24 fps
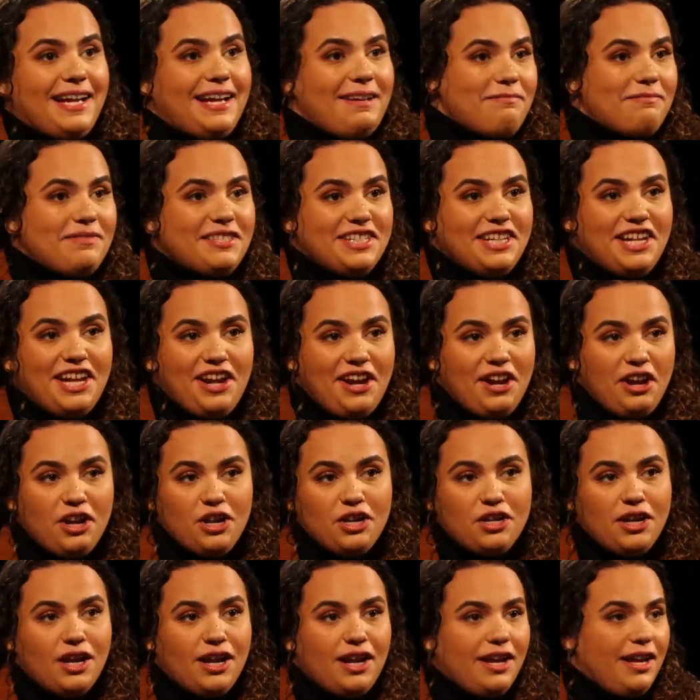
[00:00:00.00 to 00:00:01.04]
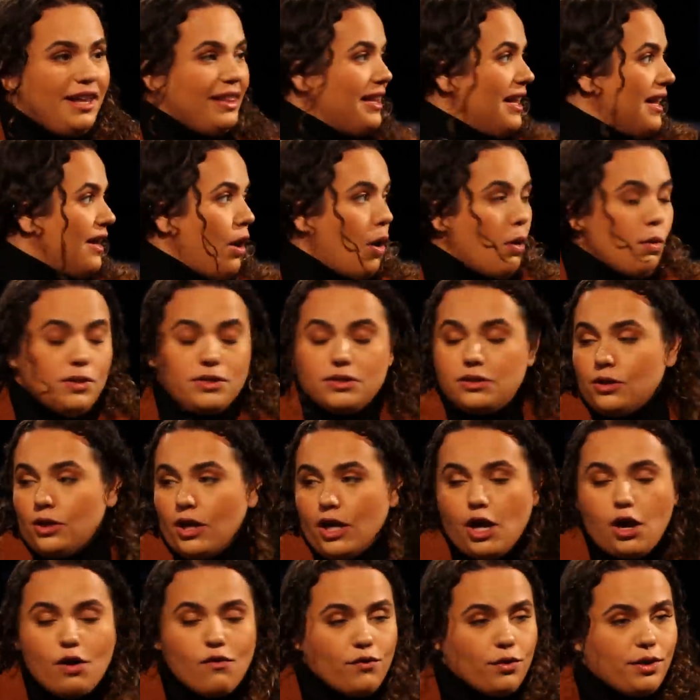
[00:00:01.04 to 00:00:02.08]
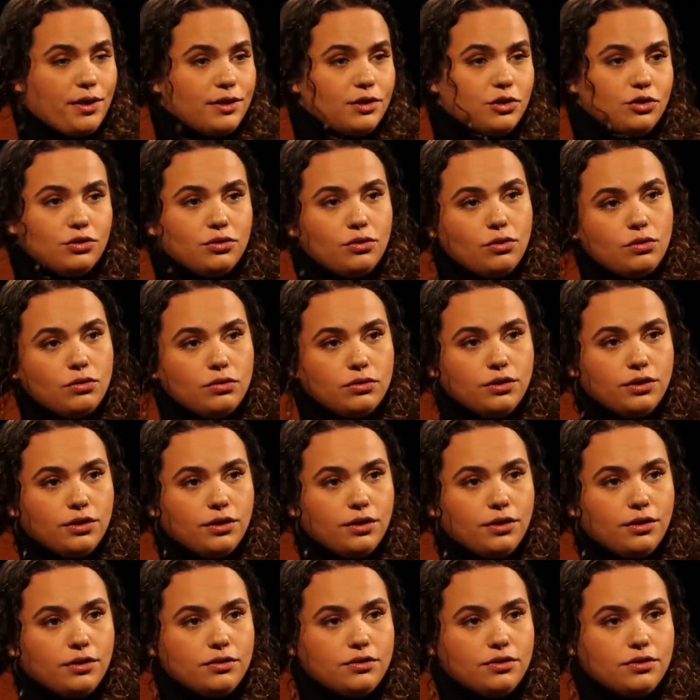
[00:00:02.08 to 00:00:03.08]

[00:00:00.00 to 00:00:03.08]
I'm scared, like always looking over his shoulder.